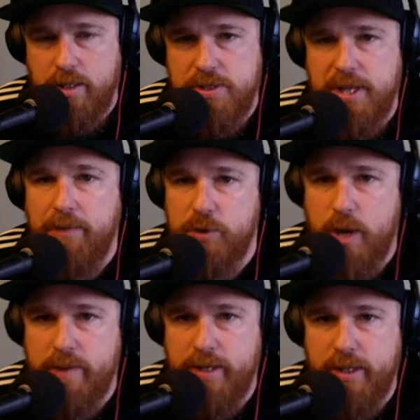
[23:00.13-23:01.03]

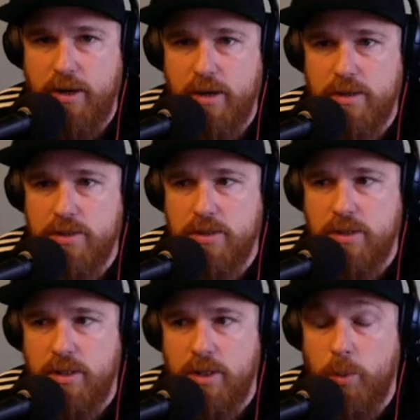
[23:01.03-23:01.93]
self-driving cars,
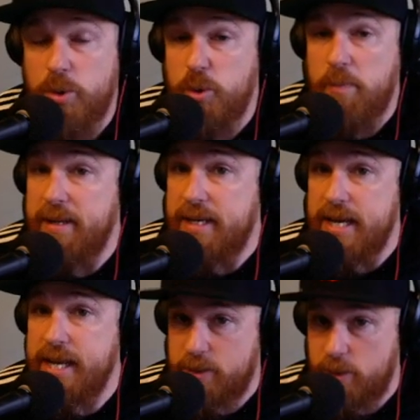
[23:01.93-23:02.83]
which would be
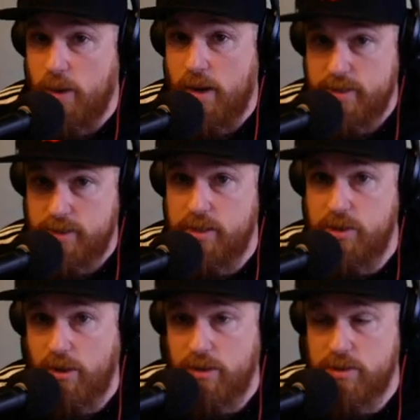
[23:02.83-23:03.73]
neat to us as
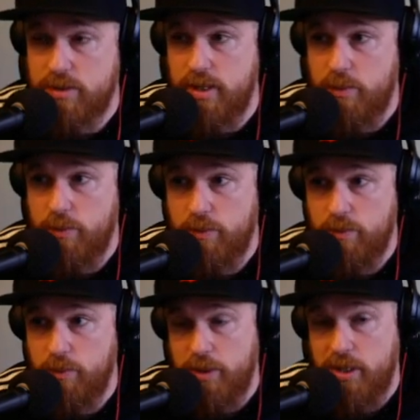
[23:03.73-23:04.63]
adults that
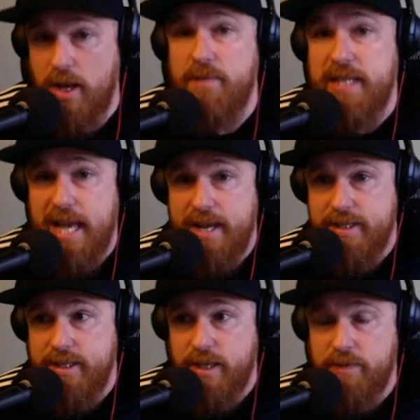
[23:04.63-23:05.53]
would love the
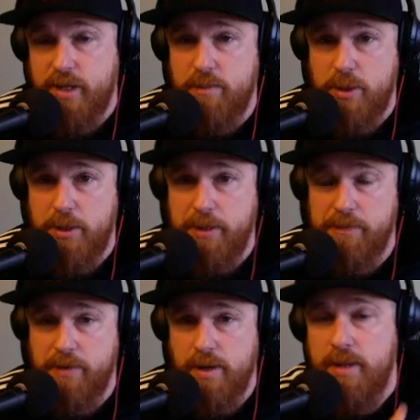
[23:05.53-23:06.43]
idea of commuting
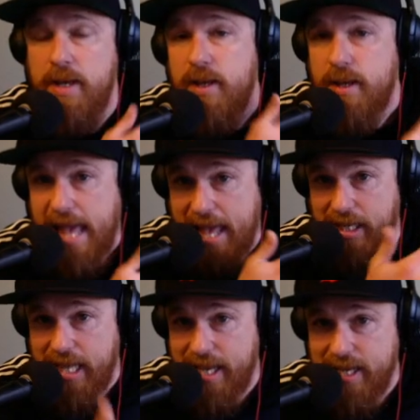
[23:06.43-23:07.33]
from
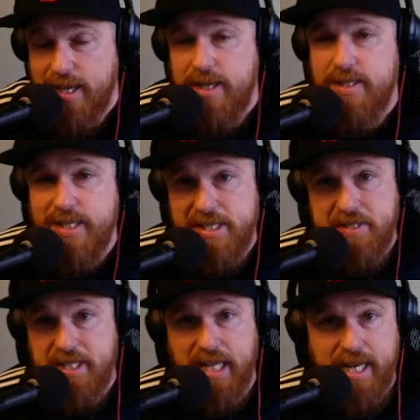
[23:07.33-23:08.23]
LA to
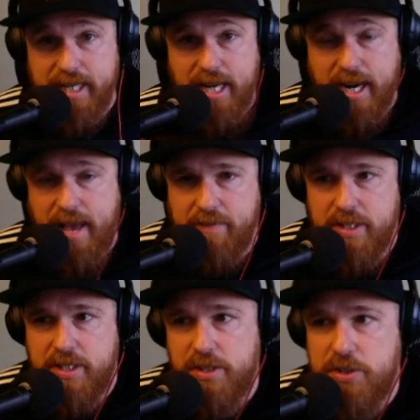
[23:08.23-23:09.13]
Disneyland and not having to
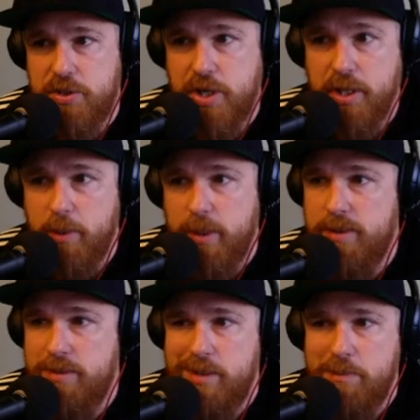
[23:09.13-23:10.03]
touch the steering
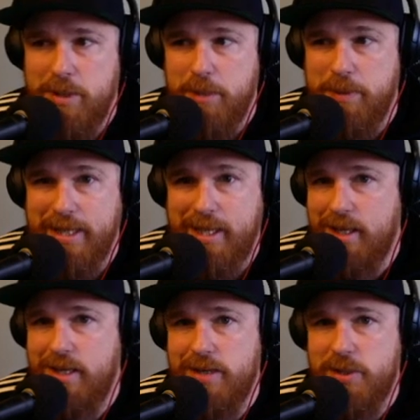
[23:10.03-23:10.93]
wheel, but you put a
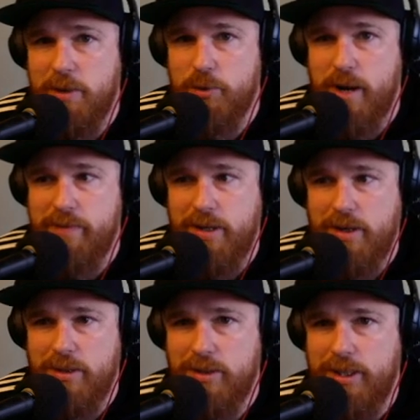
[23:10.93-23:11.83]
kid in a self-driving
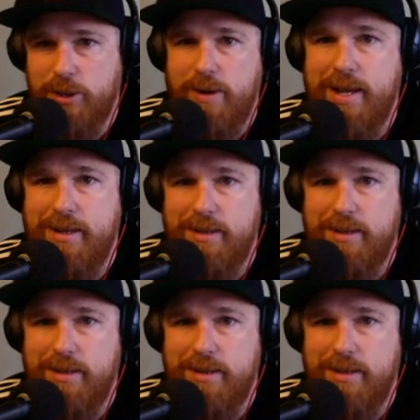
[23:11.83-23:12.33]
car and they're like, great.